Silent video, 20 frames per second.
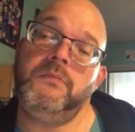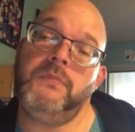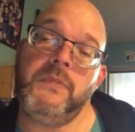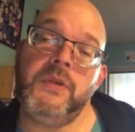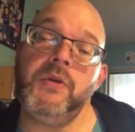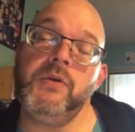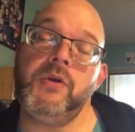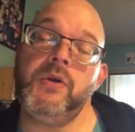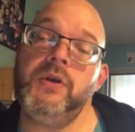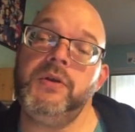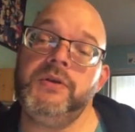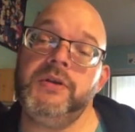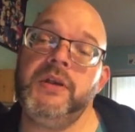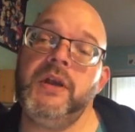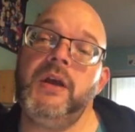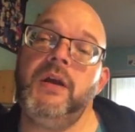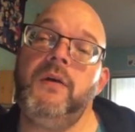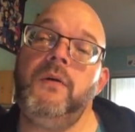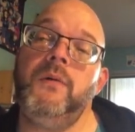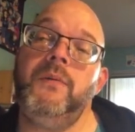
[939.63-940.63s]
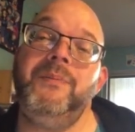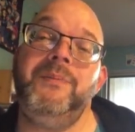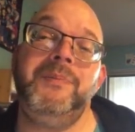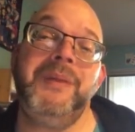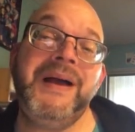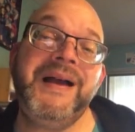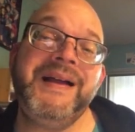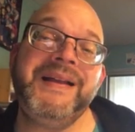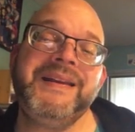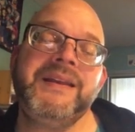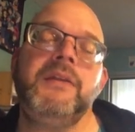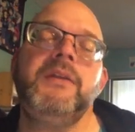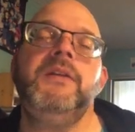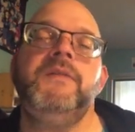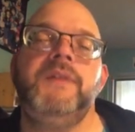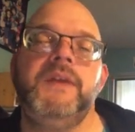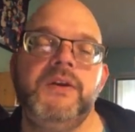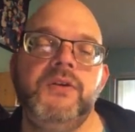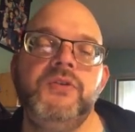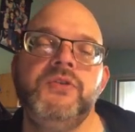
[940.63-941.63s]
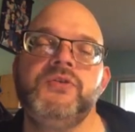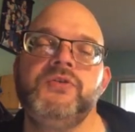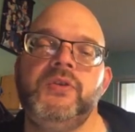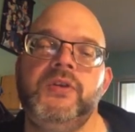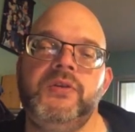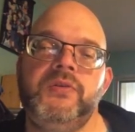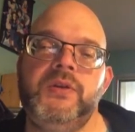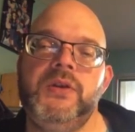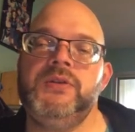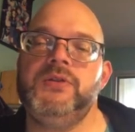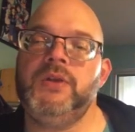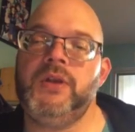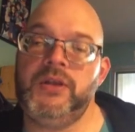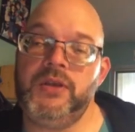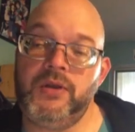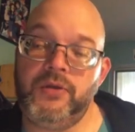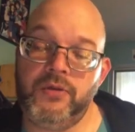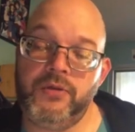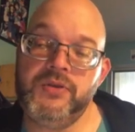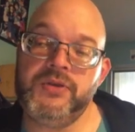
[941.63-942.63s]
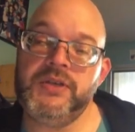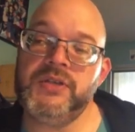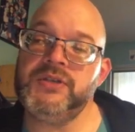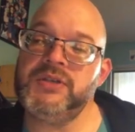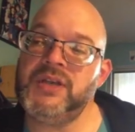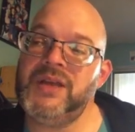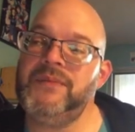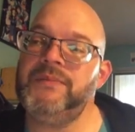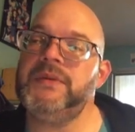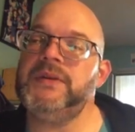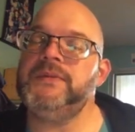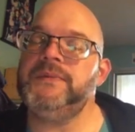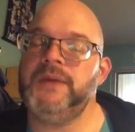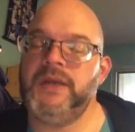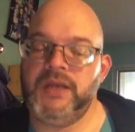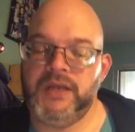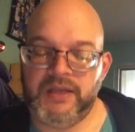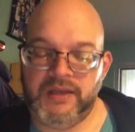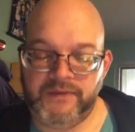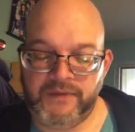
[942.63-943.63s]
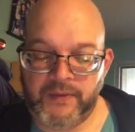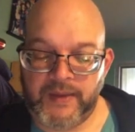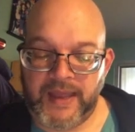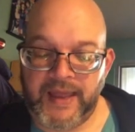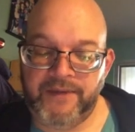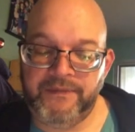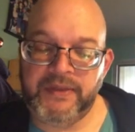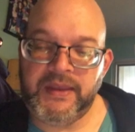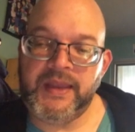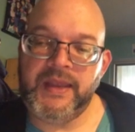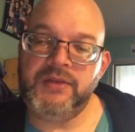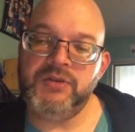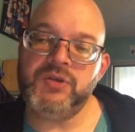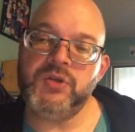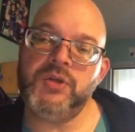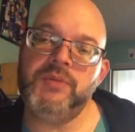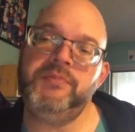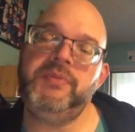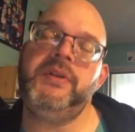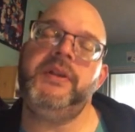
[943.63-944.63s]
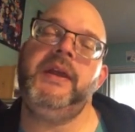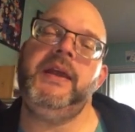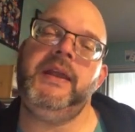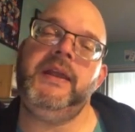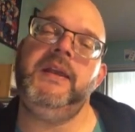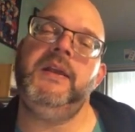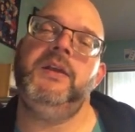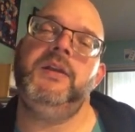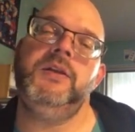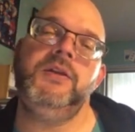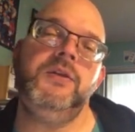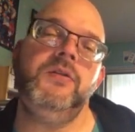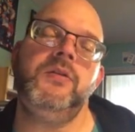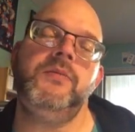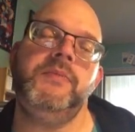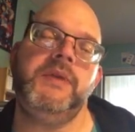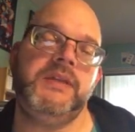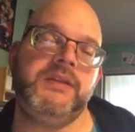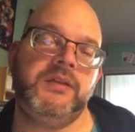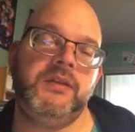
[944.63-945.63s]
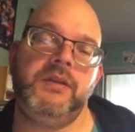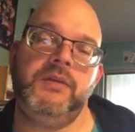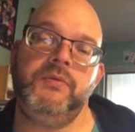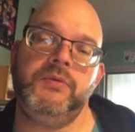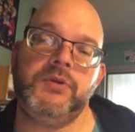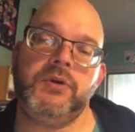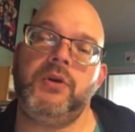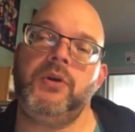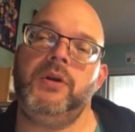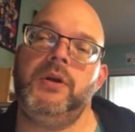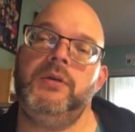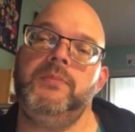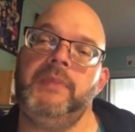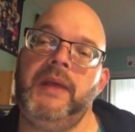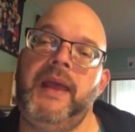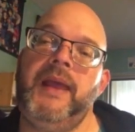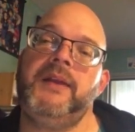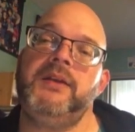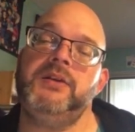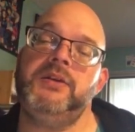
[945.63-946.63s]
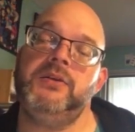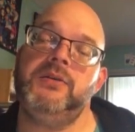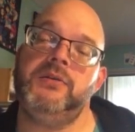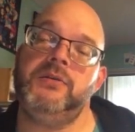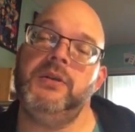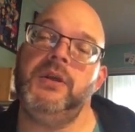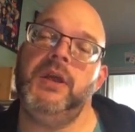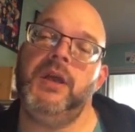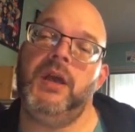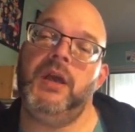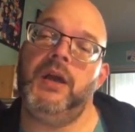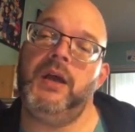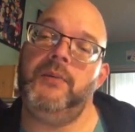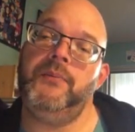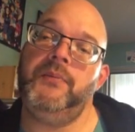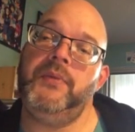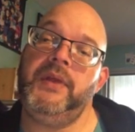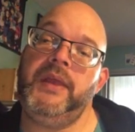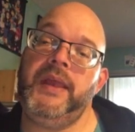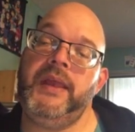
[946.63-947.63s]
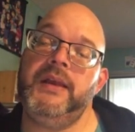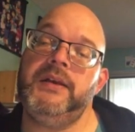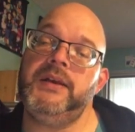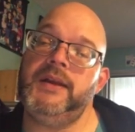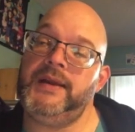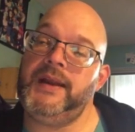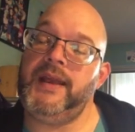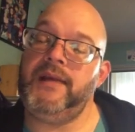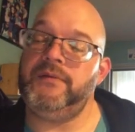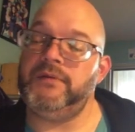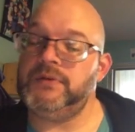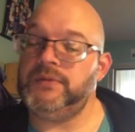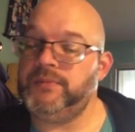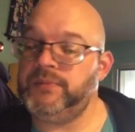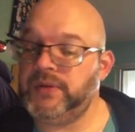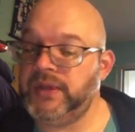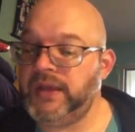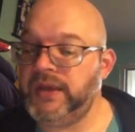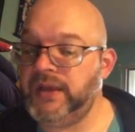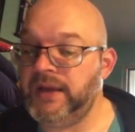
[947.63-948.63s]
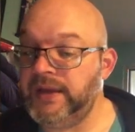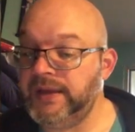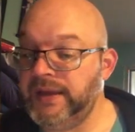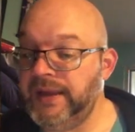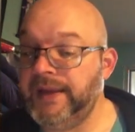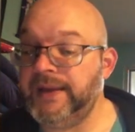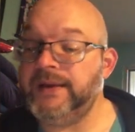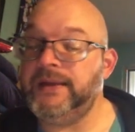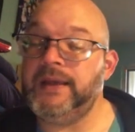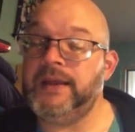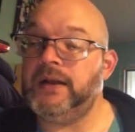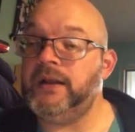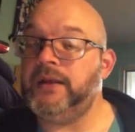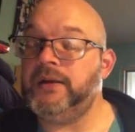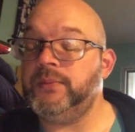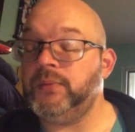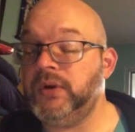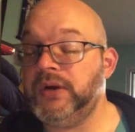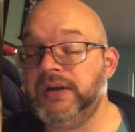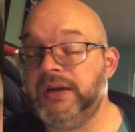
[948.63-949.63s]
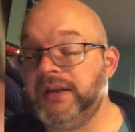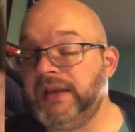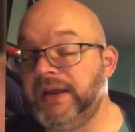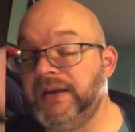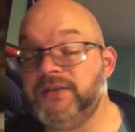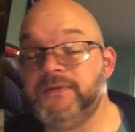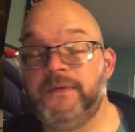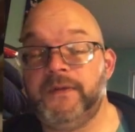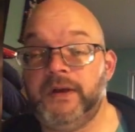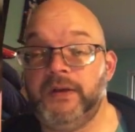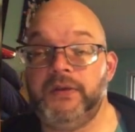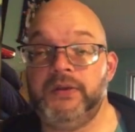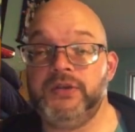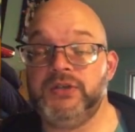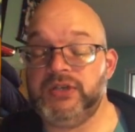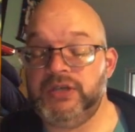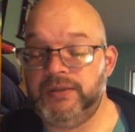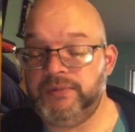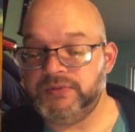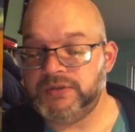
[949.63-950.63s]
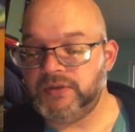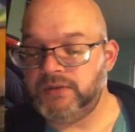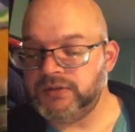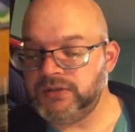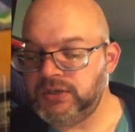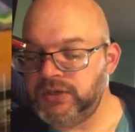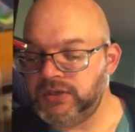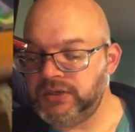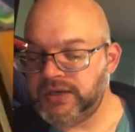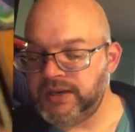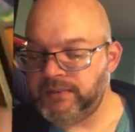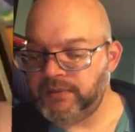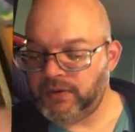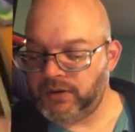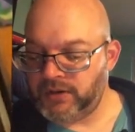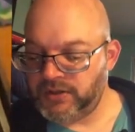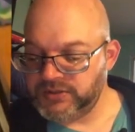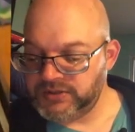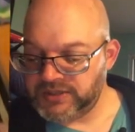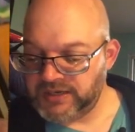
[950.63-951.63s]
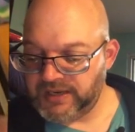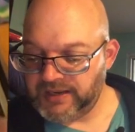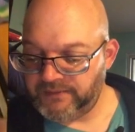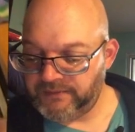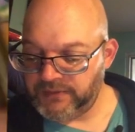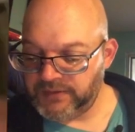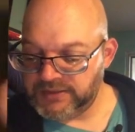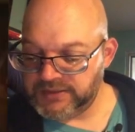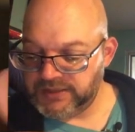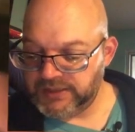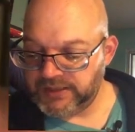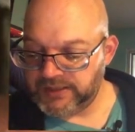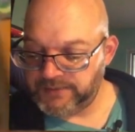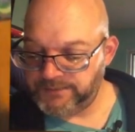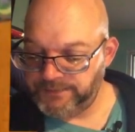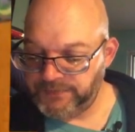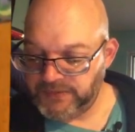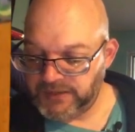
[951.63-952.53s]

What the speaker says: you're good to go. But if they do destroy the creature and you lose the enchantment, if you have the angel in play, you can basically return it back to your hand and have it to play again at a later point. Again, it's fairly cheap, so it's good type of cards to have in the deck.